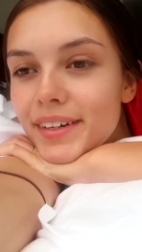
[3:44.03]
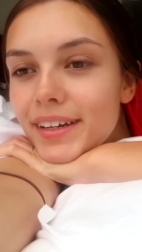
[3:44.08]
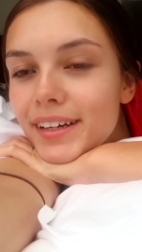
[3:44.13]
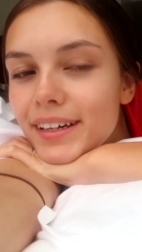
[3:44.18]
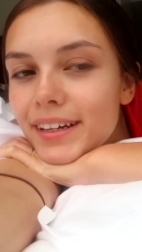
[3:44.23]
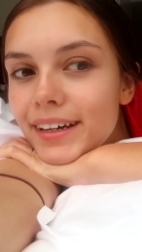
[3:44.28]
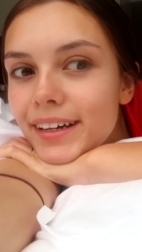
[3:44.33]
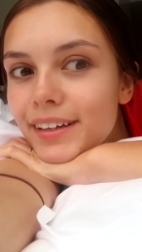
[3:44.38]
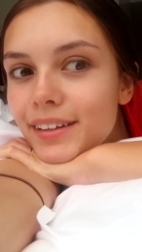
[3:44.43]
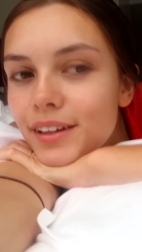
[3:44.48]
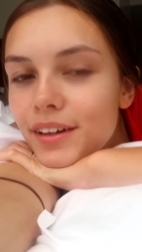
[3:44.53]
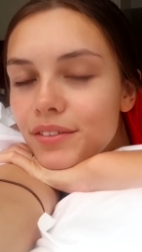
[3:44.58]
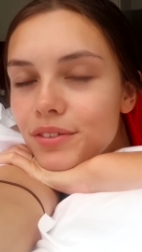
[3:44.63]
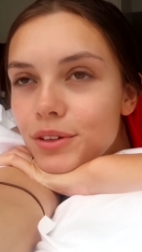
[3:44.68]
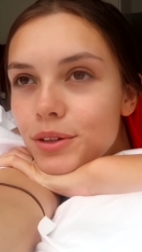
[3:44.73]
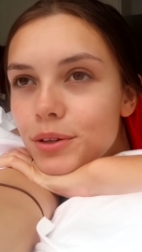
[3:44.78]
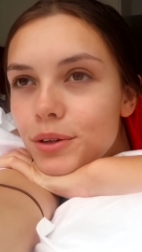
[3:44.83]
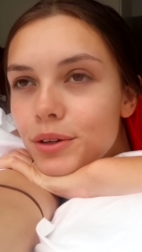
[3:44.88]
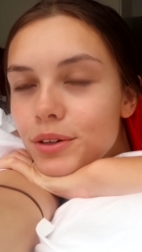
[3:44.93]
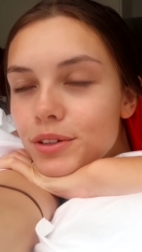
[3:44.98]
I love
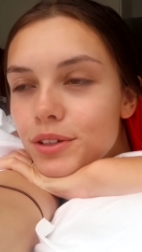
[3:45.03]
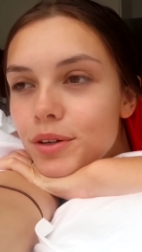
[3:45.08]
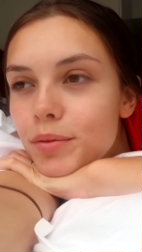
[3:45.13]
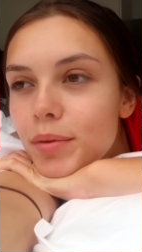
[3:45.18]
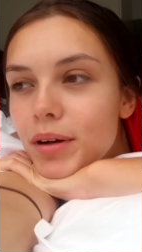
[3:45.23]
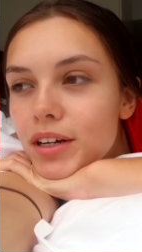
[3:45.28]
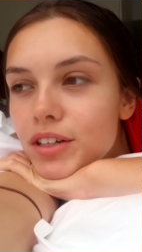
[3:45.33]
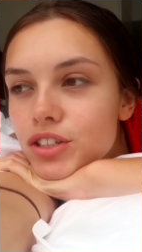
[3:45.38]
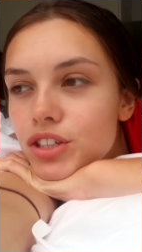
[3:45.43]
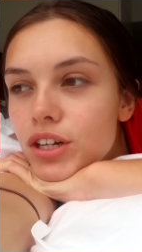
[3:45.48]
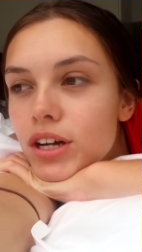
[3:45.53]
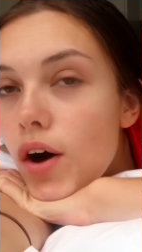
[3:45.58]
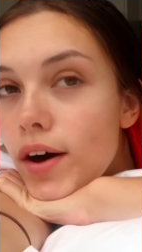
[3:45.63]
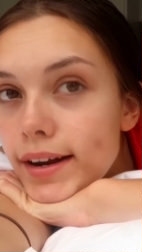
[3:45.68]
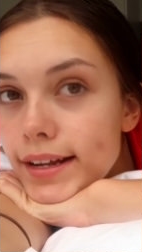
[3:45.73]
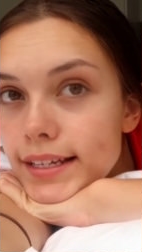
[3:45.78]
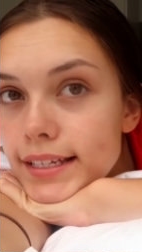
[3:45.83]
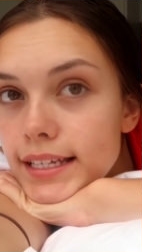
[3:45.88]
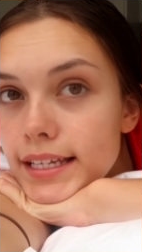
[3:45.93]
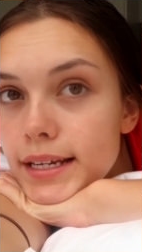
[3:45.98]
New York so much.
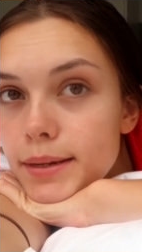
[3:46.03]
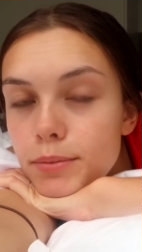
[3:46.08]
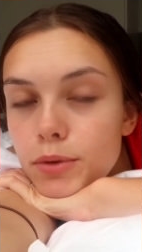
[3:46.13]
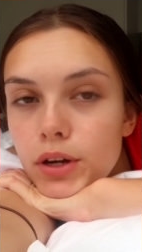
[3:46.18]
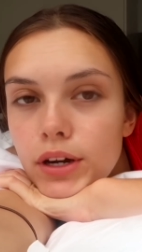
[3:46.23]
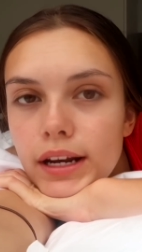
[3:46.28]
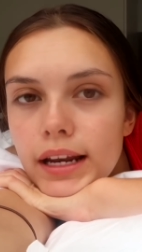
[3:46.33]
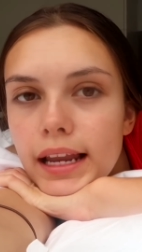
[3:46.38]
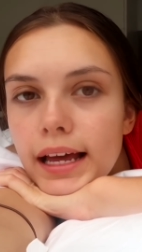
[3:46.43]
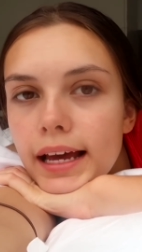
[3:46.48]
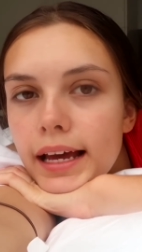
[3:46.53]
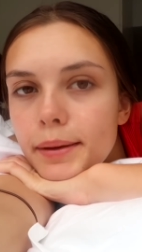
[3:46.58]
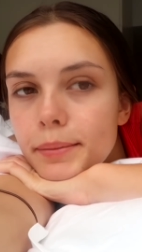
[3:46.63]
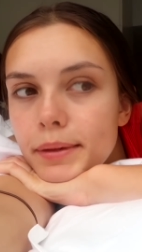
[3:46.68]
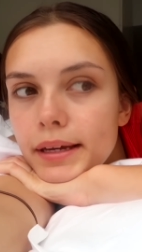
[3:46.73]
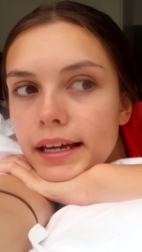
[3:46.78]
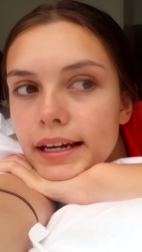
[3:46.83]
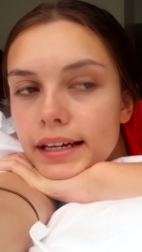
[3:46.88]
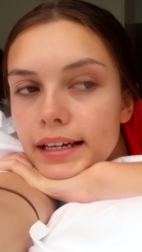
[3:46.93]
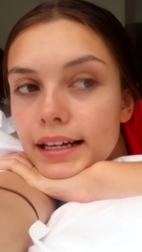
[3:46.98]
Honestly, I'm not gonna lie,
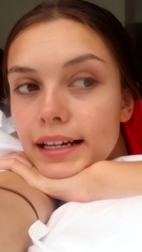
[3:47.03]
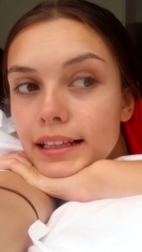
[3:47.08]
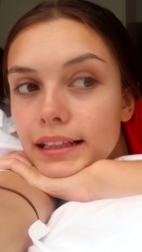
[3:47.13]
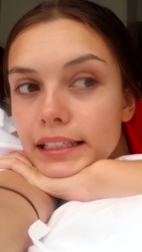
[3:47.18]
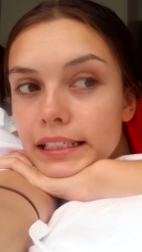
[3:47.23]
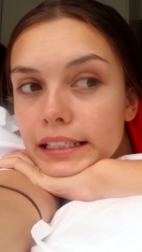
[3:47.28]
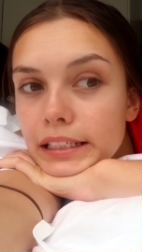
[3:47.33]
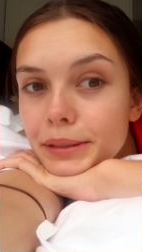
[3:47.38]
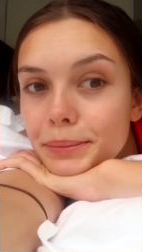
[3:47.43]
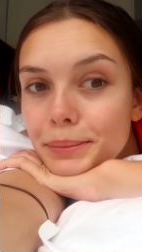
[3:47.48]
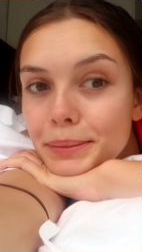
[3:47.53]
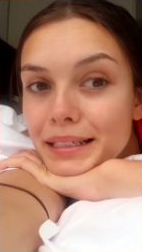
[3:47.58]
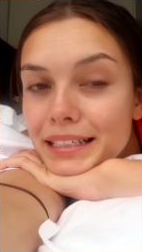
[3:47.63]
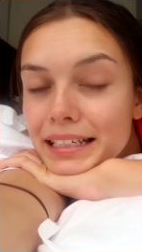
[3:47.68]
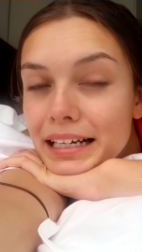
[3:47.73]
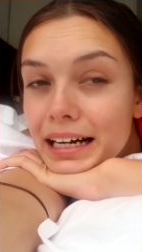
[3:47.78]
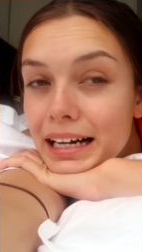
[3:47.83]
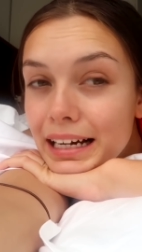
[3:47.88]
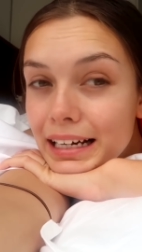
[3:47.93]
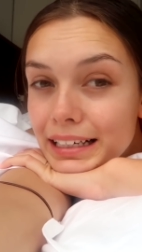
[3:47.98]
I'm getting a little bit
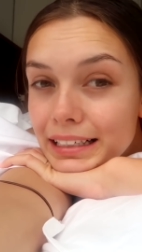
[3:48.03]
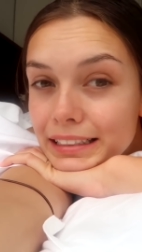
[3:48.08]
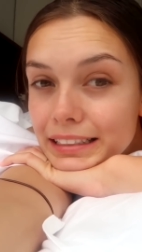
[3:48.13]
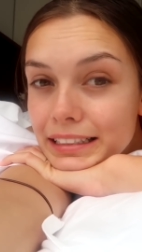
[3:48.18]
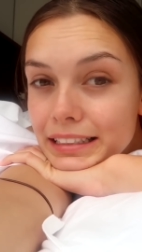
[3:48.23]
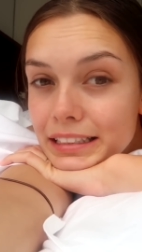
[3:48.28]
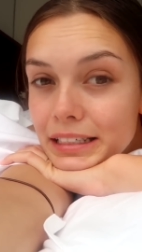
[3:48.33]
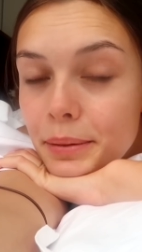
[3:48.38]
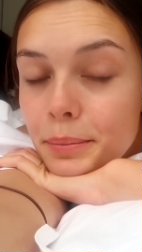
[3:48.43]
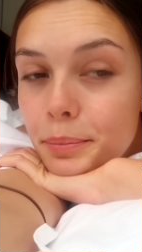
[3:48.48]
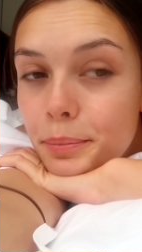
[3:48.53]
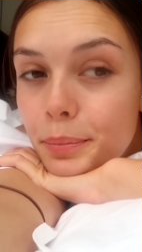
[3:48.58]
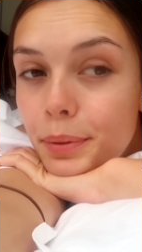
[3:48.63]
tired,